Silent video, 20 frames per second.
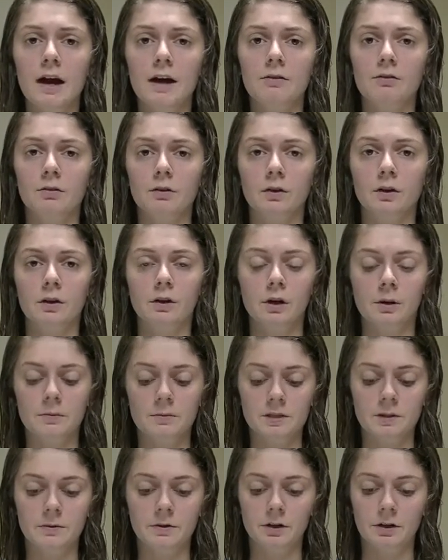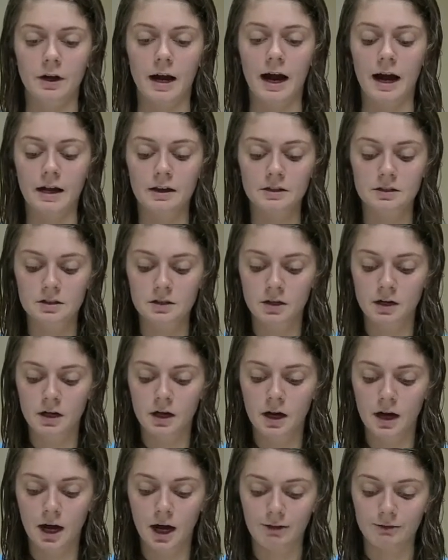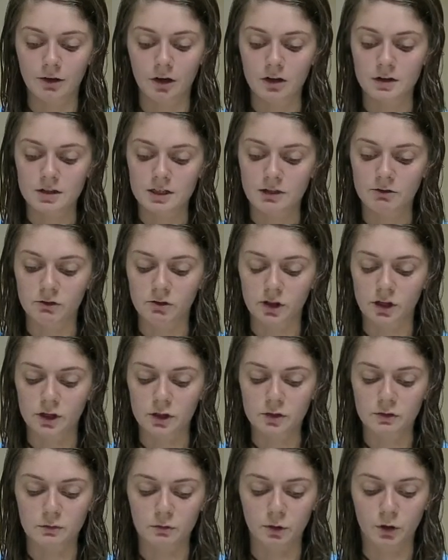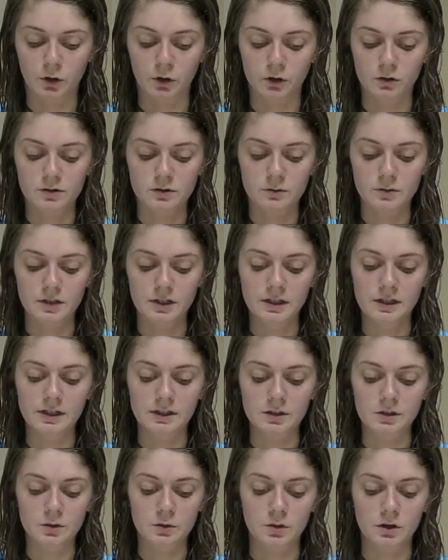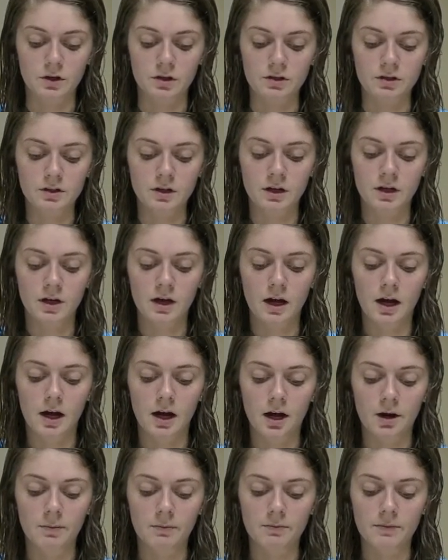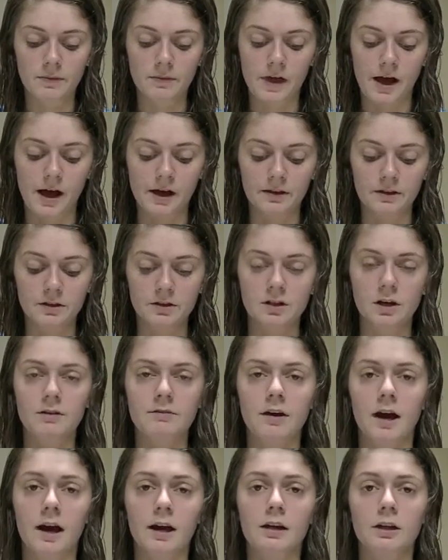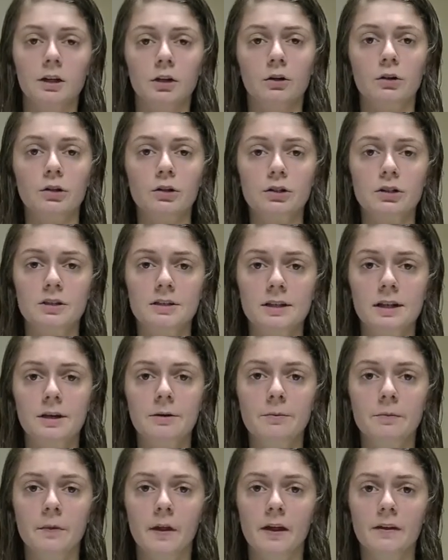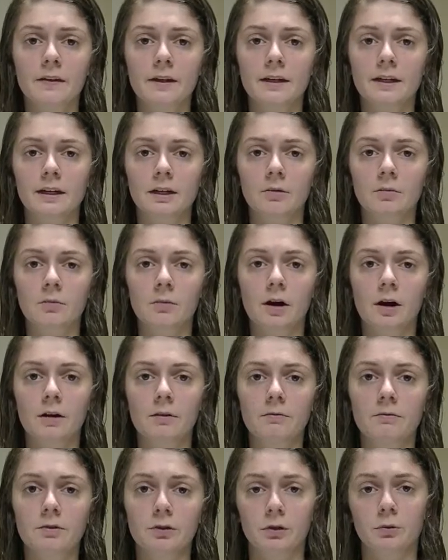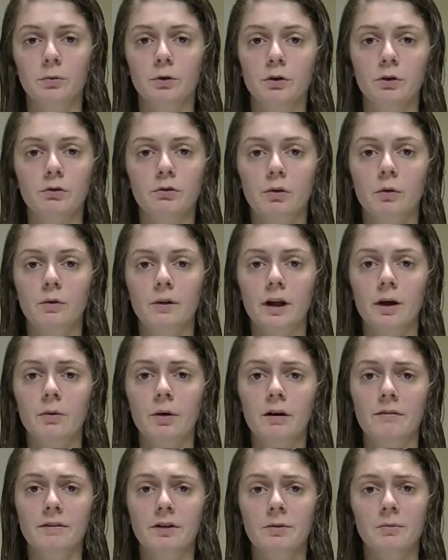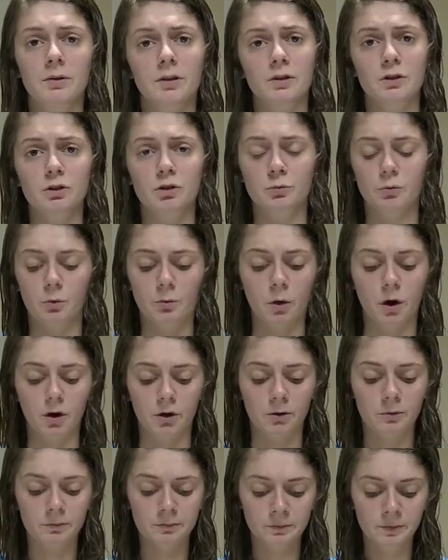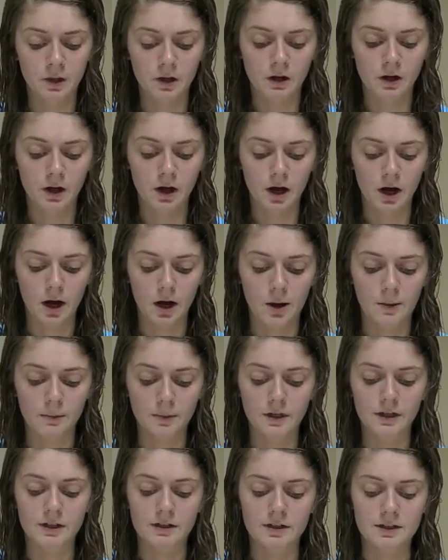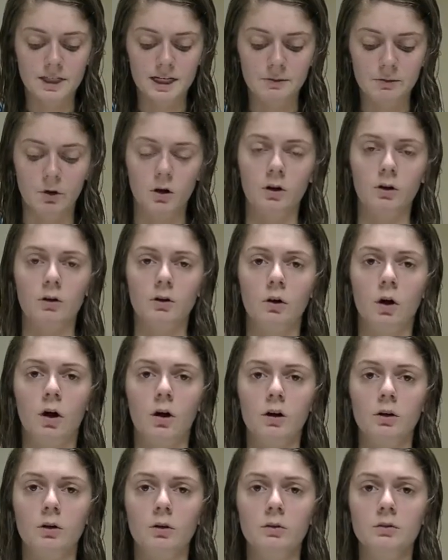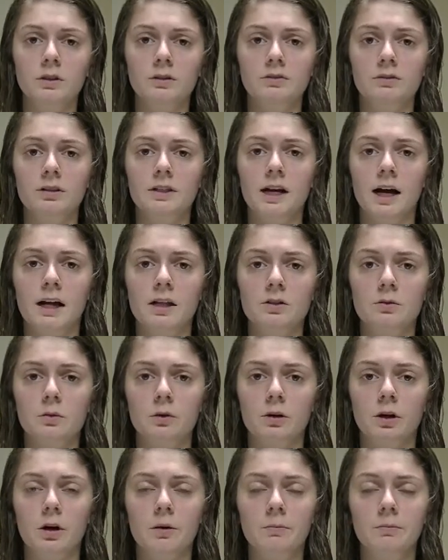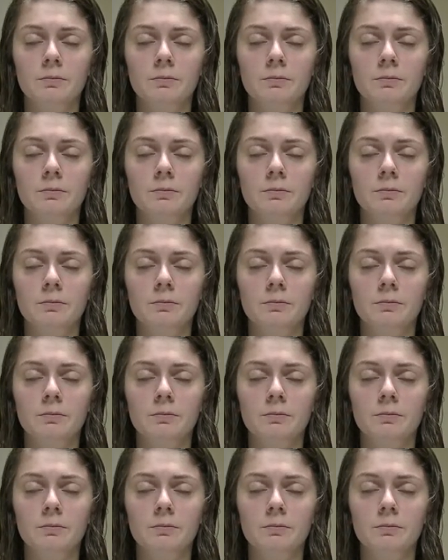for their some of their ads have gotten several letters from girls with eating disorders that the Dove ad encourages them that they can feel beautiful without having to be a supermodel. And in the same article, different dads were